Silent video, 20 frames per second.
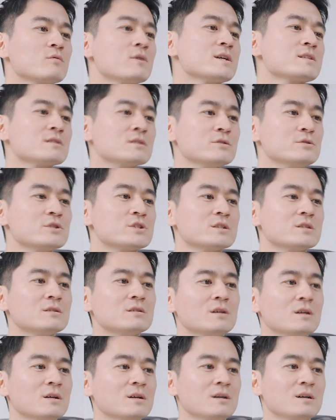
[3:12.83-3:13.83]

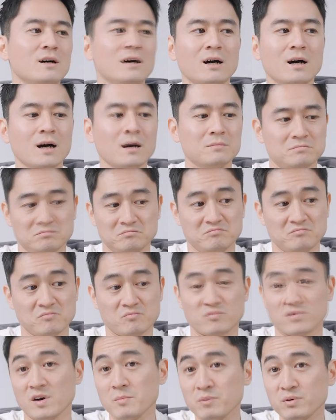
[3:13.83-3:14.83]
resolution, um,
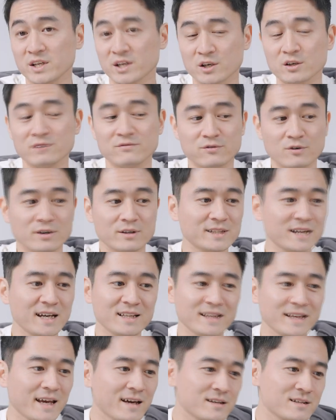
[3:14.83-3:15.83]
we're pretty good for a
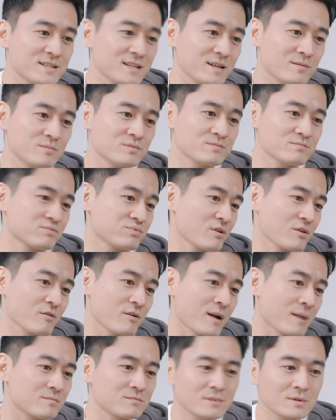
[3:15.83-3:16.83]
daily editing
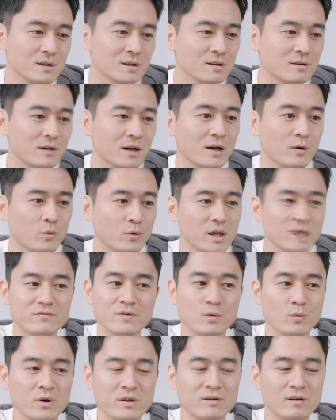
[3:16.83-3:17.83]
program, right? We,
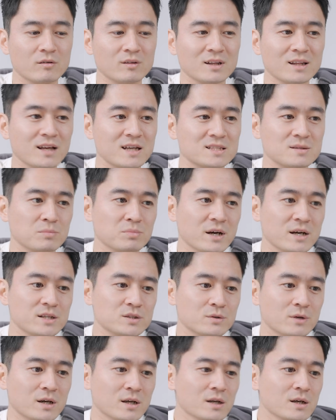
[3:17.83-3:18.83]
even with all the LUTs applied
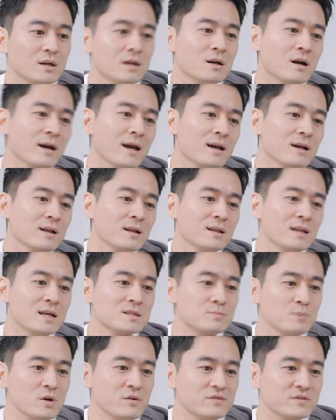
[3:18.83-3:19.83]
to it. Okay,
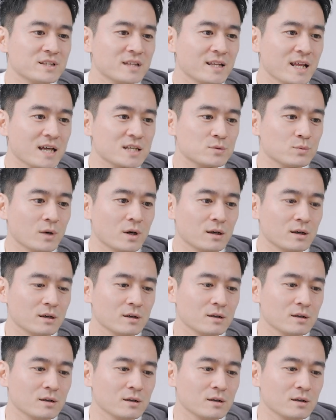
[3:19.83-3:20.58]
let's move to the next one.